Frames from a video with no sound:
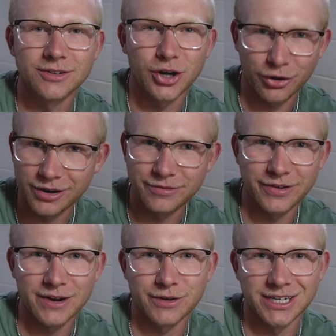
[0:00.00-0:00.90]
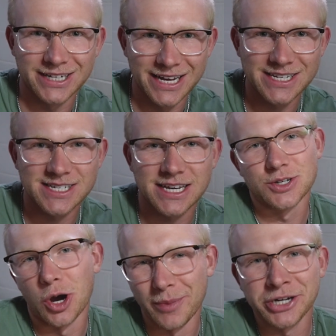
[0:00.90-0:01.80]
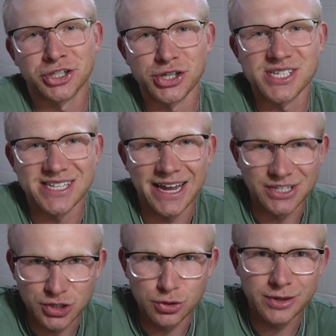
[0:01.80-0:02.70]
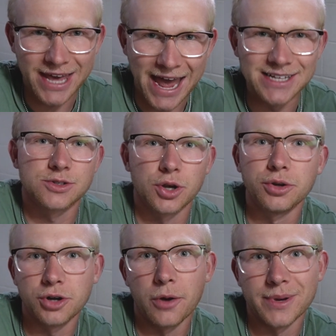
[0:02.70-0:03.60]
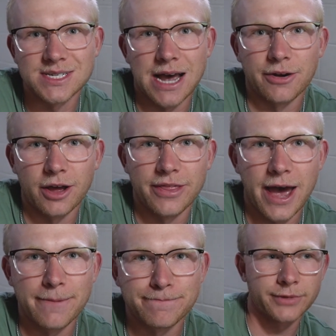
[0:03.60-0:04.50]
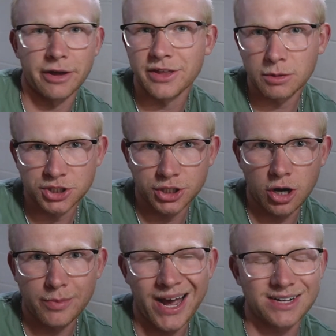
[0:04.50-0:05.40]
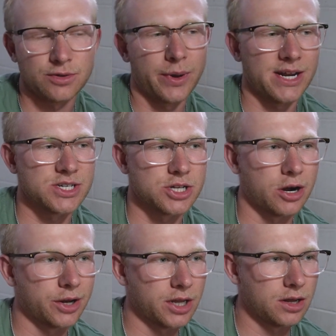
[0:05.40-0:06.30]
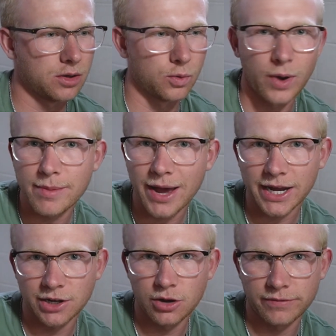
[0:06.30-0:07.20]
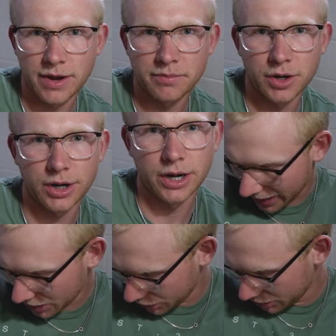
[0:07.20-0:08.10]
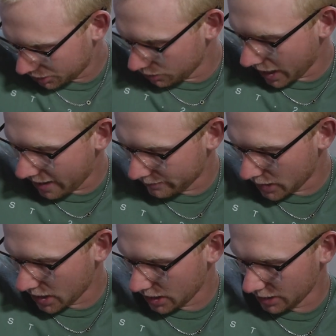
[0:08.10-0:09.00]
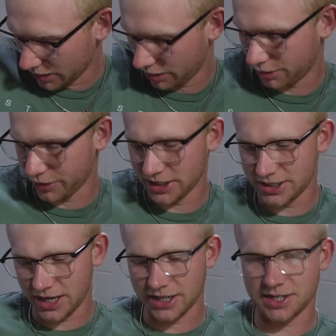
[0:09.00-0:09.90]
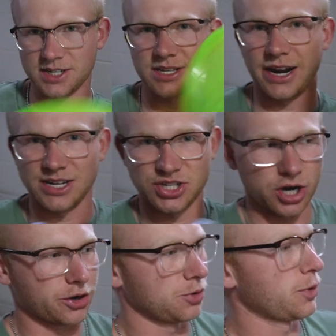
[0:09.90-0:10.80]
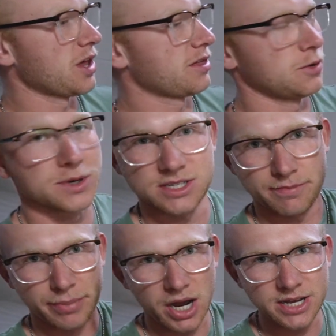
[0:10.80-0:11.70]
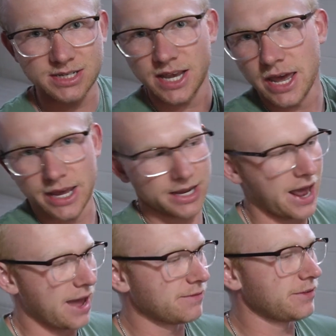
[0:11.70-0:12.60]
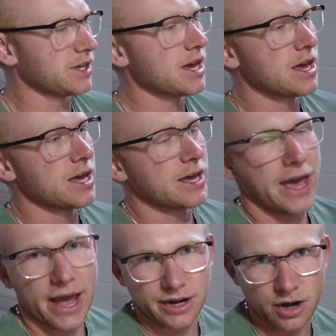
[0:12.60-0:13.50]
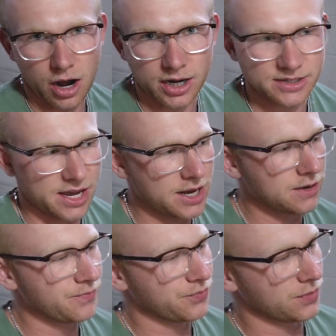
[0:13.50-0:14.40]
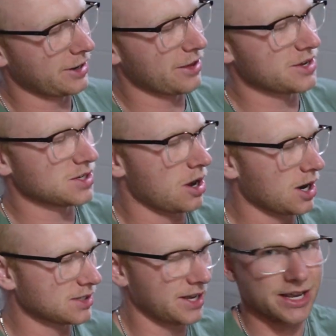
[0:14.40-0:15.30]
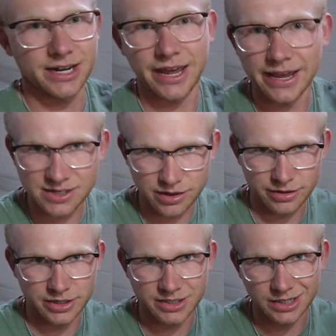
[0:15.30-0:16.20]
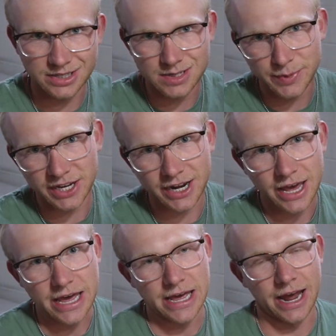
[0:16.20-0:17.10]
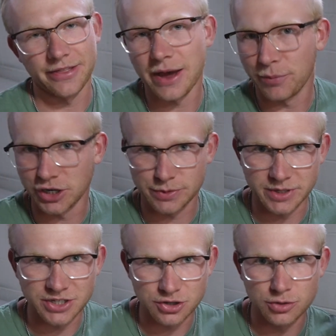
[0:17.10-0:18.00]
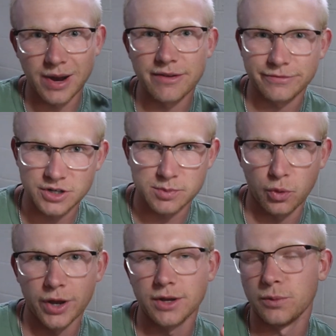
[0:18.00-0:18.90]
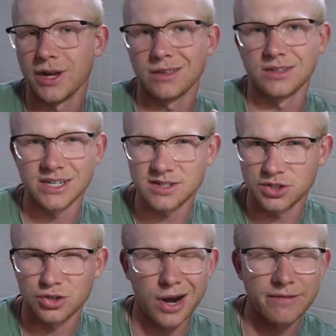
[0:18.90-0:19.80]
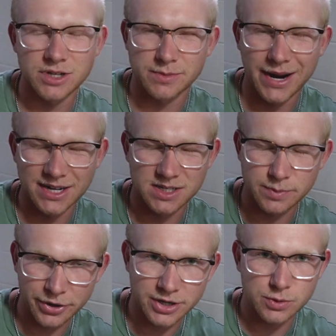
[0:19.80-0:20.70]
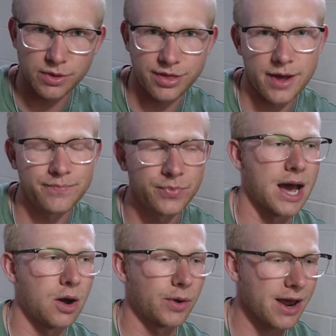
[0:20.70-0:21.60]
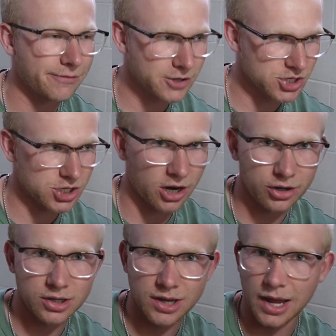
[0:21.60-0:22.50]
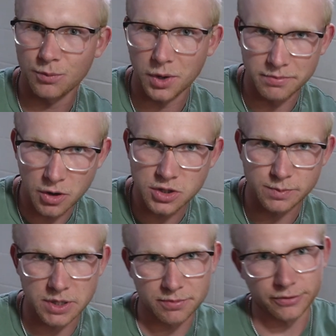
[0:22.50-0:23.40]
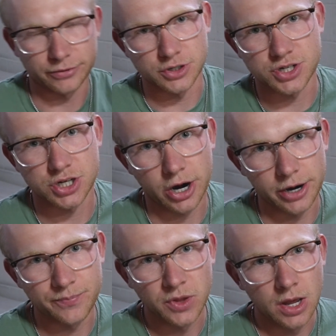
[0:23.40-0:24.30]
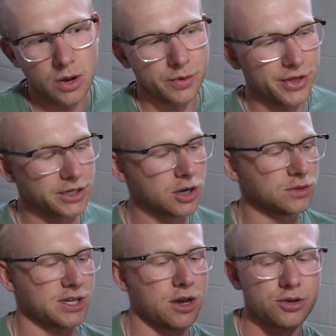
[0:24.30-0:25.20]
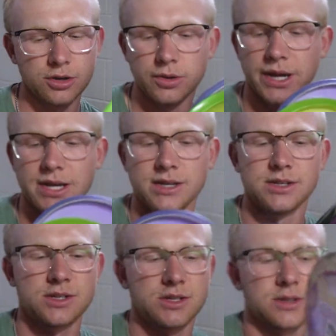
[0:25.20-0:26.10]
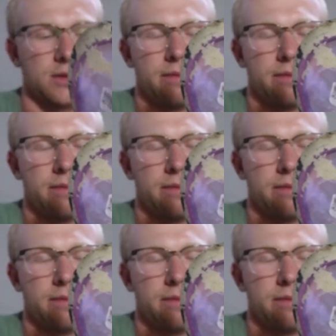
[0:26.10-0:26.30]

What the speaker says: current favorite disc. So make sure you stay to the end so you don't miss out on that. Now, I think we should go back to when I started way back in November. I actually do have my 3 discs that I started with. It was the Buzz, an Envy, and an Octane. Now this Octane is a 13 speed, and that brings me to my first point with distance drivers and my experience with them. Now, when I first started and when most people first start, what they don't tell you is